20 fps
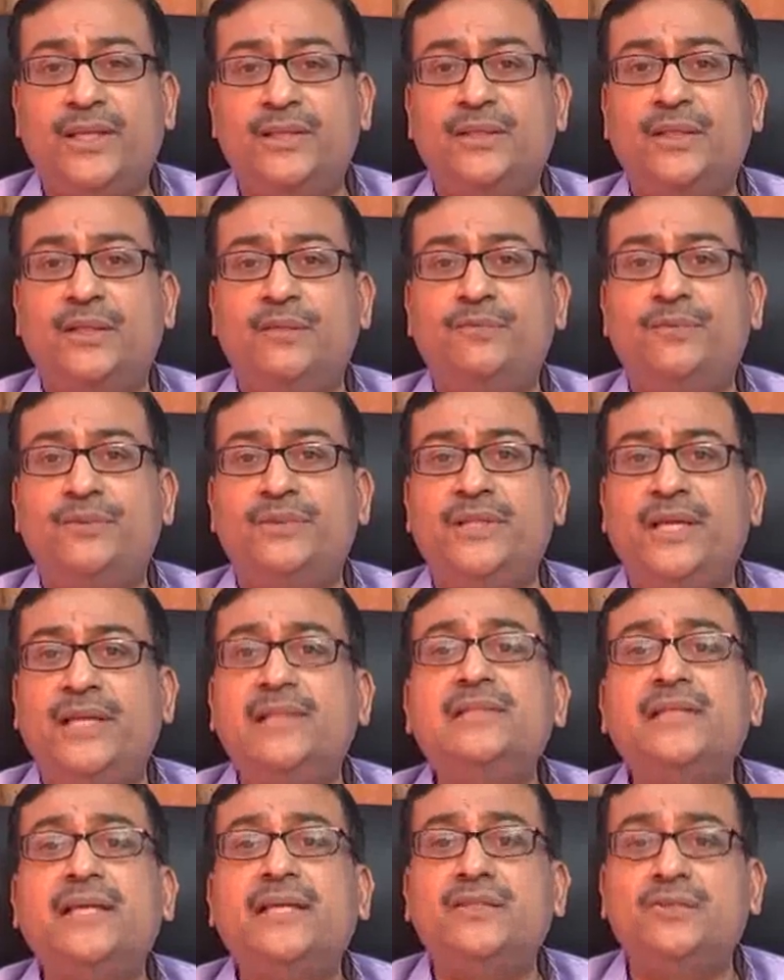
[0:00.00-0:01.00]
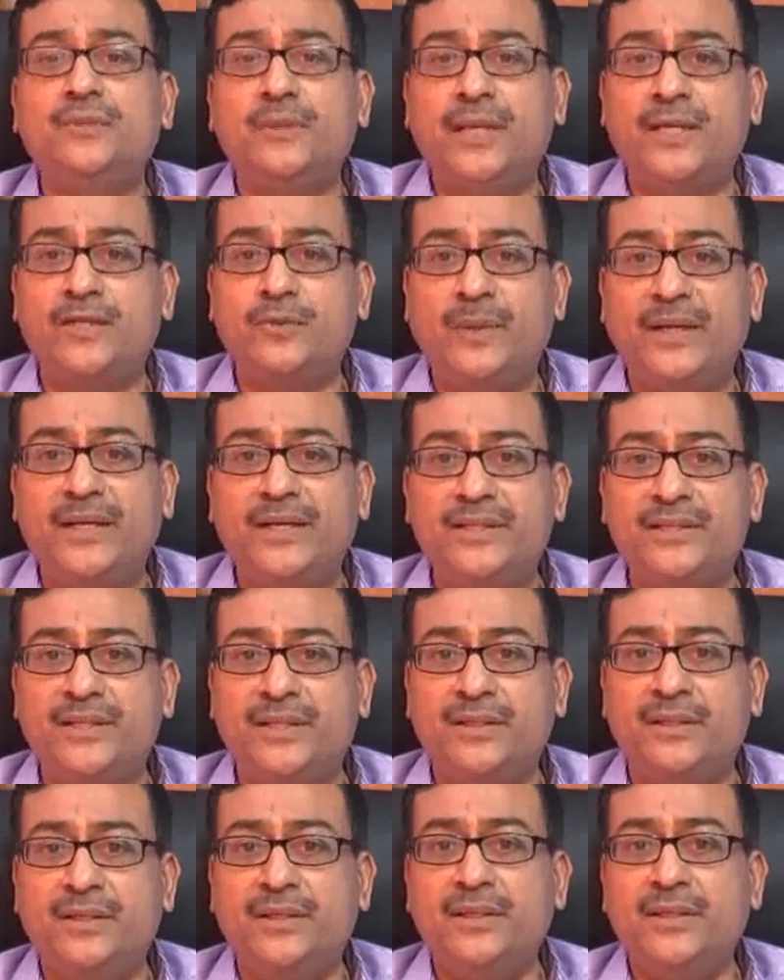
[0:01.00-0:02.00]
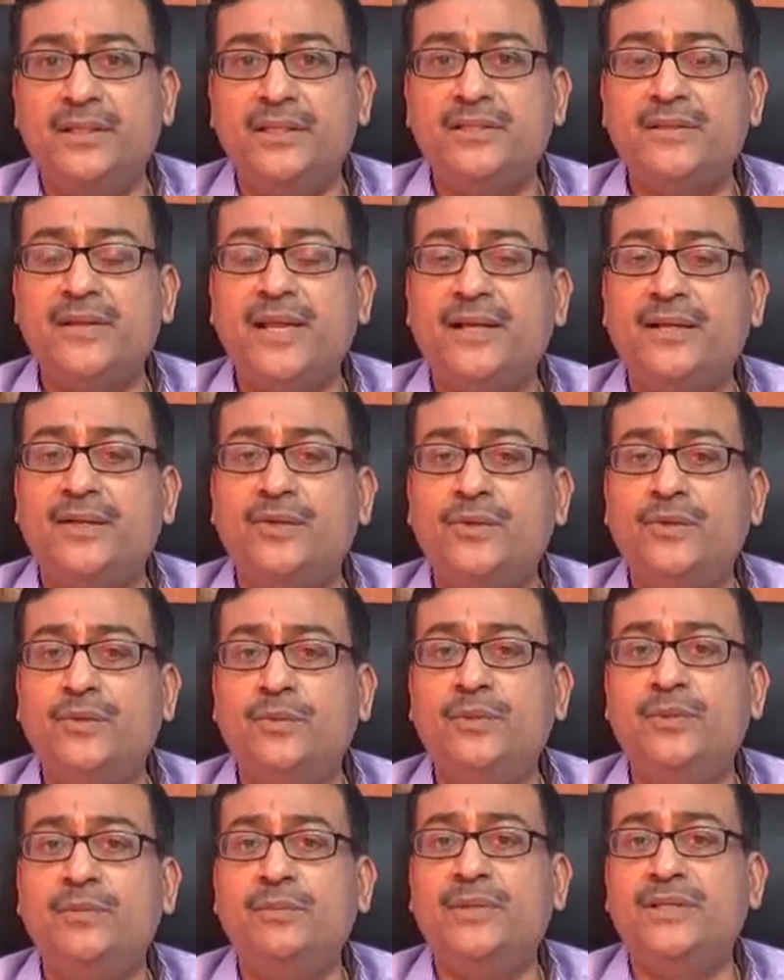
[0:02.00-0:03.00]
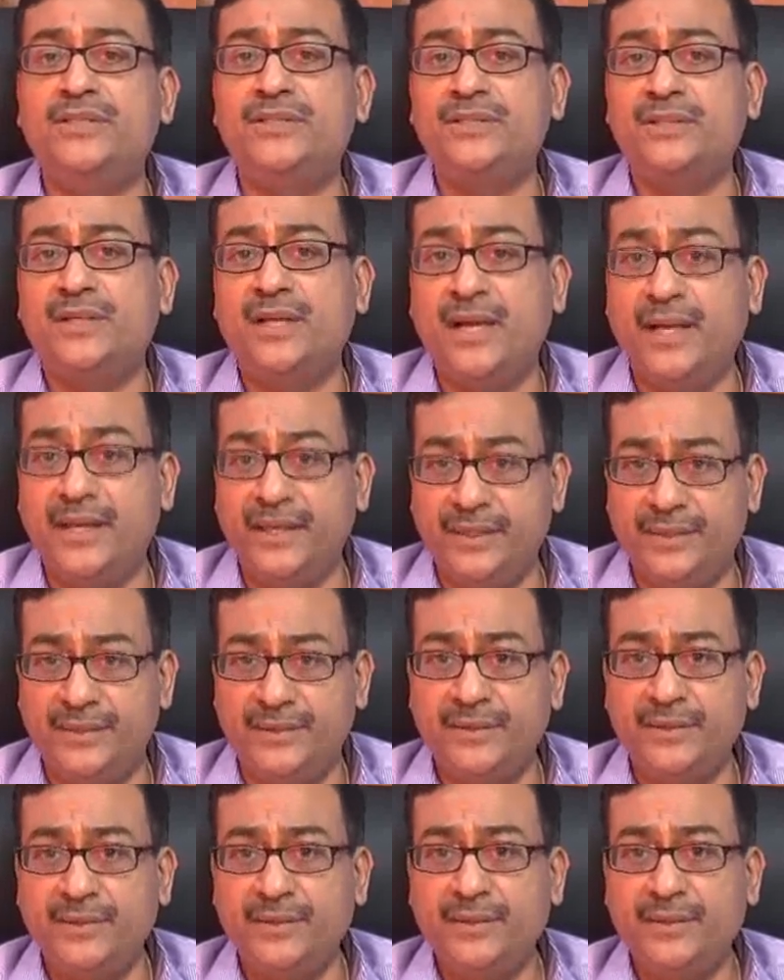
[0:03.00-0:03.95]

and therefore the healthcare expenditure is likely to be much higher